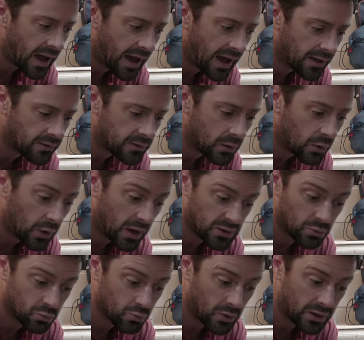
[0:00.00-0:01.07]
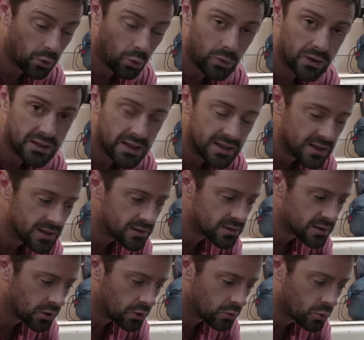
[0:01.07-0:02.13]
And that's really all we needed
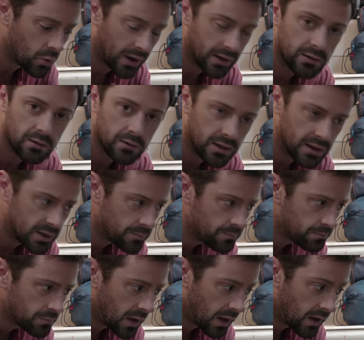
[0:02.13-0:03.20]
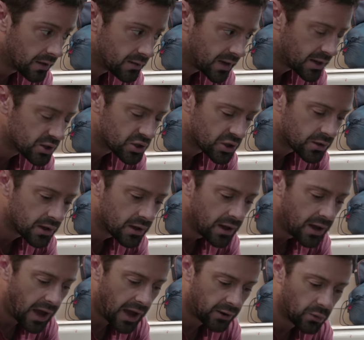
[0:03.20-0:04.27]
to crank the uh, the engine
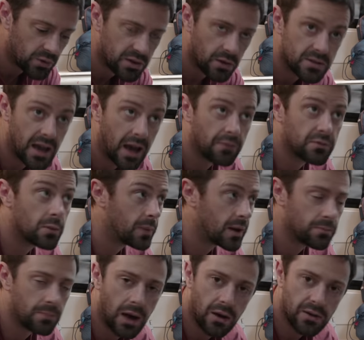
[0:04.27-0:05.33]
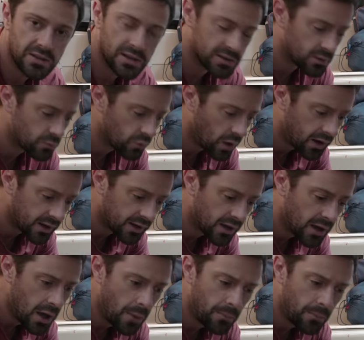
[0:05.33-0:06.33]
and also to have the main power system running.